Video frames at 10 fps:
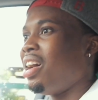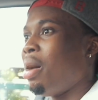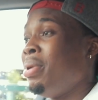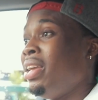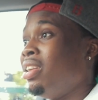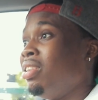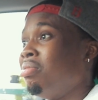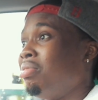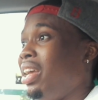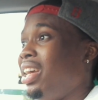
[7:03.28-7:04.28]
I mean,
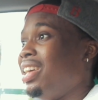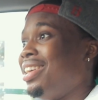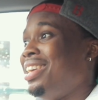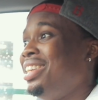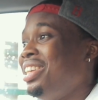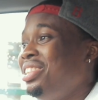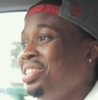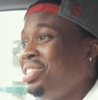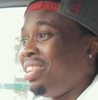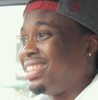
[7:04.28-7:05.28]
it
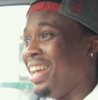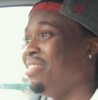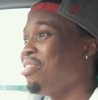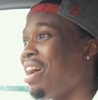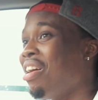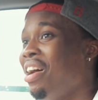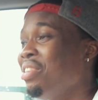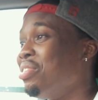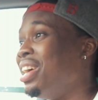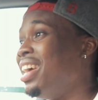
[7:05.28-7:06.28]
just does everything. I can't
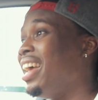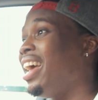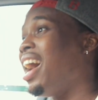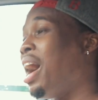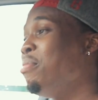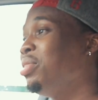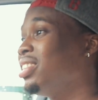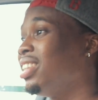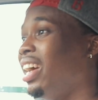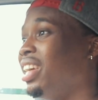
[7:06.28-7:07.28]
even, I'm
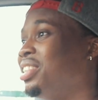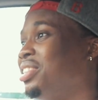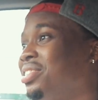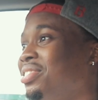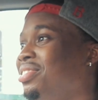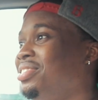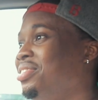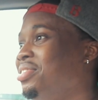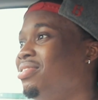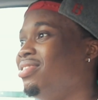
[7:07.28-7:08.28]
just like,
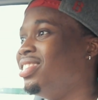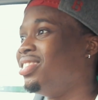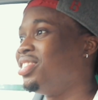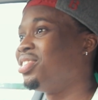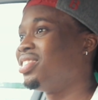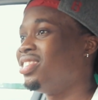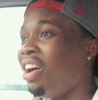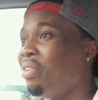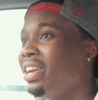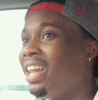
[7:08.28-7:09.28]

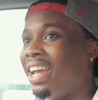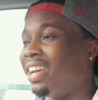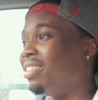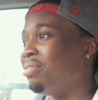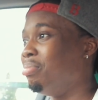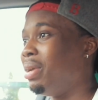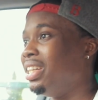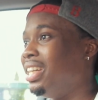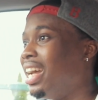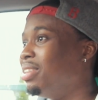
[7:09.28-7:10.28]
sorry, like my
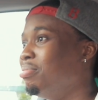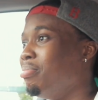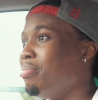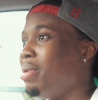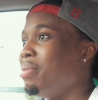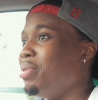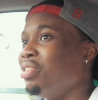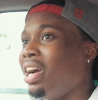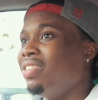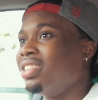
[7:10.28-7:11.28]
dad made me
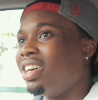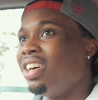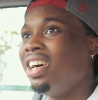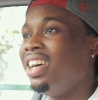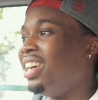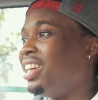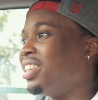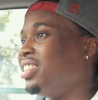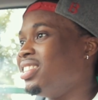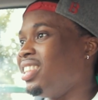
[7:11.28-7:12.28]
drive this car,
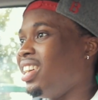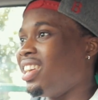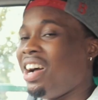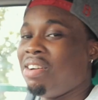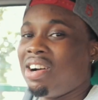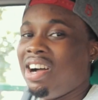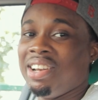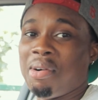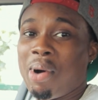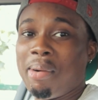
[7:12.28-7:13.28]
because like I
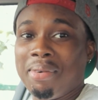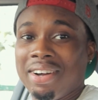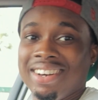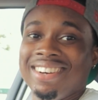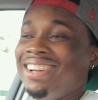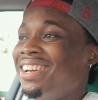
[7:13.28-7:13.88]
kind of want one.